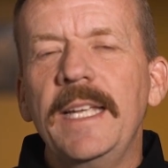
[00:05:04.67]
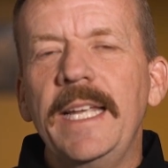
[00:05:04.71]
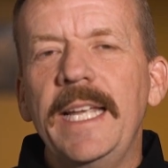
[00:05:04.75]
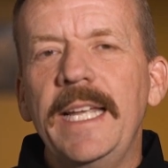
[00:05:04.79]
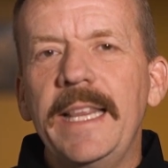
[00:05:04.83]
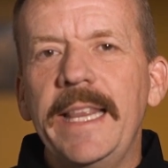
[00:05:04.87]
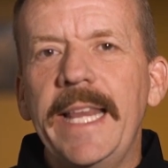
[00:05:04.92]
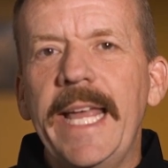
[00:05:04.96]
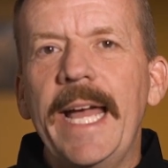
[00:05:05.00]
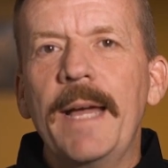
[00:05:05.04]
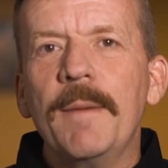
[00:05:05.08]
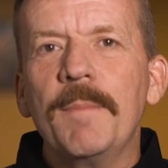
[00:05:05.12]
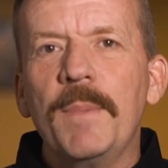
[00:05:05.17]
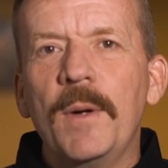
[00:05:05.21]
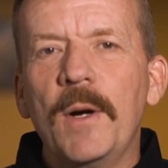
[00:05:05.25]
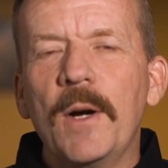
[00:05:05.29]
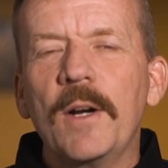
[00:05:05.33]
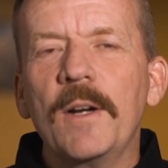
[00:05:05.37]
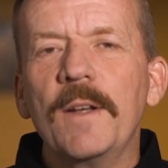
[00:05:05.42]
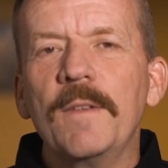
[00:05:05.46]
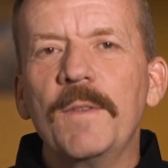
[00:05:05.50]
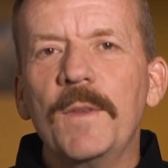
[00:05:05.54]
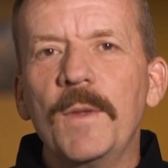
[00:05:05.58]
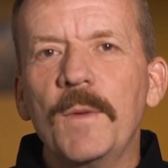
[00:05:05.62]
in that
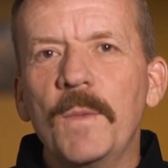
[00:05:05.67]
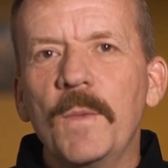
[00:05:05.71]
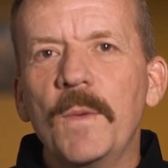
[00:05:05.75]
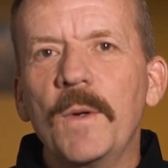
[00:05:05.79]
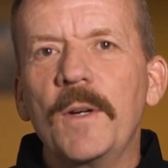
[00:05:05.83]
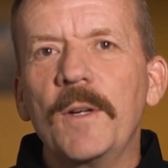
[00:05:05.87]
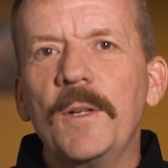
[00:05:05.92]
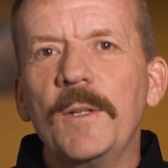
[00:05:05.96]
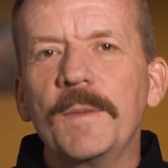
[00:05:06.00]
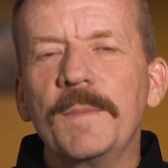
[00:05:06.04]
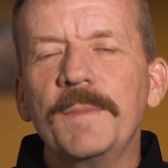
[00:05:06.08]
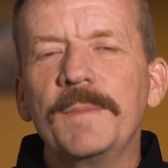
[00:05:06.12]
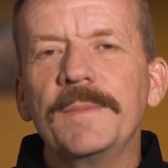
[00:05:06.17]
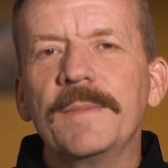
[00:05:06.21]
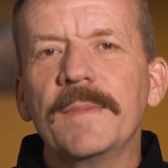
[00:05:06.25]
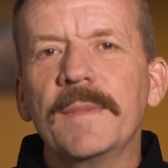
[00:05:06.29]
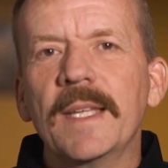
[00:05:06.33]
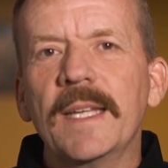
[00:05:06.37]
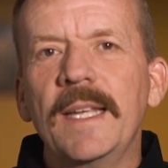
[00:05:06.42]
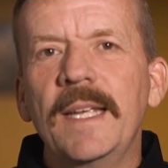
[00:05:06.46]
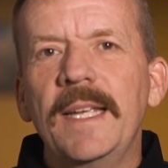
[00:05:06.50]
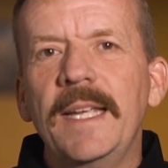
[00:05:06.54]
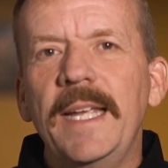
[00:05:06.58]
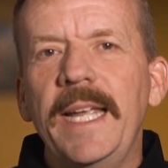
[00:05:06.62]
part of the world.
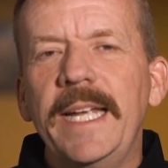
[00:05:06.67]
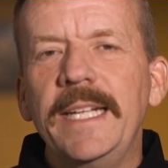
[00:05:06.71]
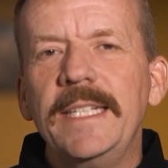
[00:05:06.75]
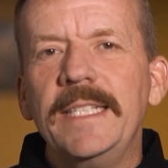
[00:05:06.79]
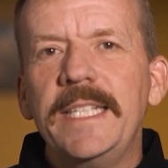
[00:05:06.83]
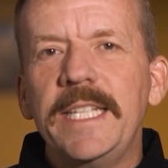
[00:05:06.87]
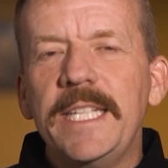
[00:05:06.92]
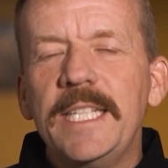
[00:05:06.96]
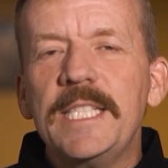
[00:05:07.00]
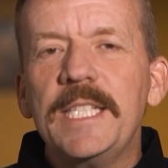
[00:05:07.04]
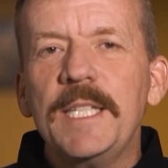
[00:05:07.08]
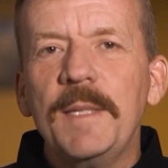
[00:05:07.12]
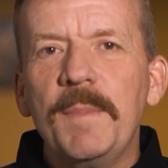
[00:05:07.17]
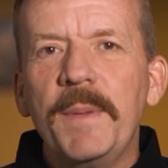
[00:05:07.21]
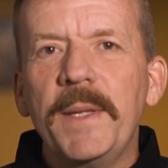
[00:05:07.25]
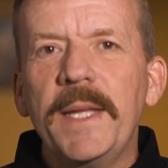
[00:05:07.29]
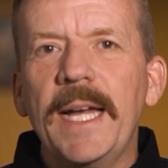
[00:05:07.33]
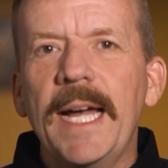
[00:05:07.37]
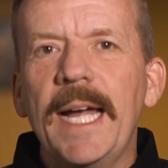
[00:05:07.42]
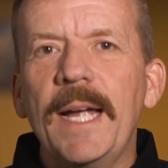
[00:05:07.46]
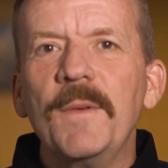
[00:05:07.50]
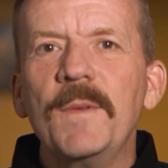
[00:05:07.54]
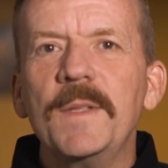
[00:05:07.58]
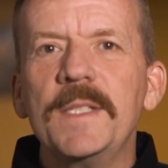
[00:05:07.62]
And
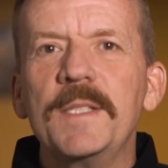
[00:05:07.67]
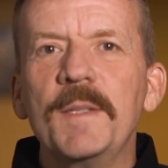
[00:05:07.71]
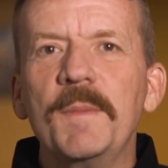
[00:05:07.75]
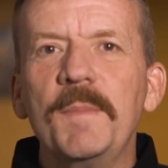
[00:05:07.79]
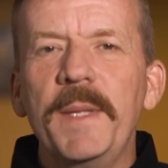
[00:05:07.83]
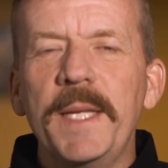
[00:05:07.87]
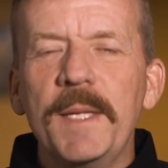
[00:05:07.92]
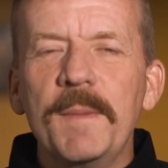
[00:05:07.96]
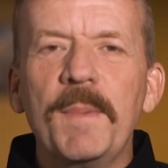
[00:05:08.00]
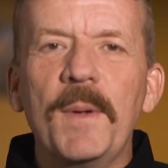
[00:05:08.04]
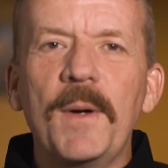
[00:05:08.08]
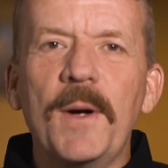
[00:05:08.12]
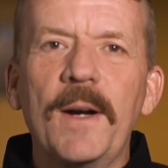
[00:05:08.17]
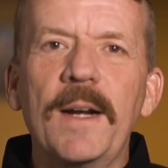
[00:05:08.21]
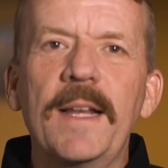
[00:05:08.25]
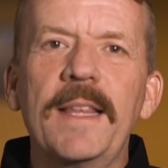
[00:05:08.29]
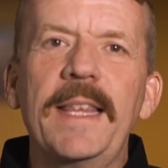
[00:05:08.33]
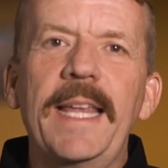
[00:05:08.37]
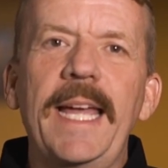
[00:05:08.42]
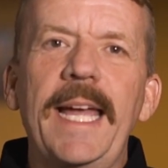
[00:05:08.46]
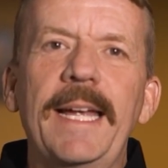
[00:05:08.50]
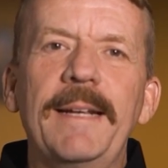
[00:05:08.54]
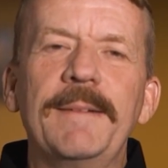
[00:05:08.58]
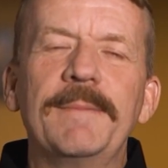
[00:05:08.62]
DCPI was a big part
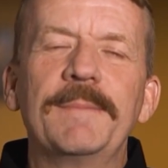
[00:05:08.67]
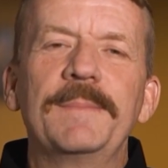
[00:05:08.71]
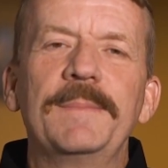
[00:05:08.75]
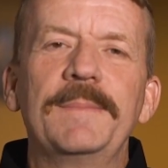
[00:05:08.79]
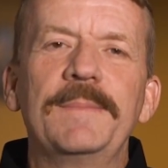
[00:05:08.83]
of that.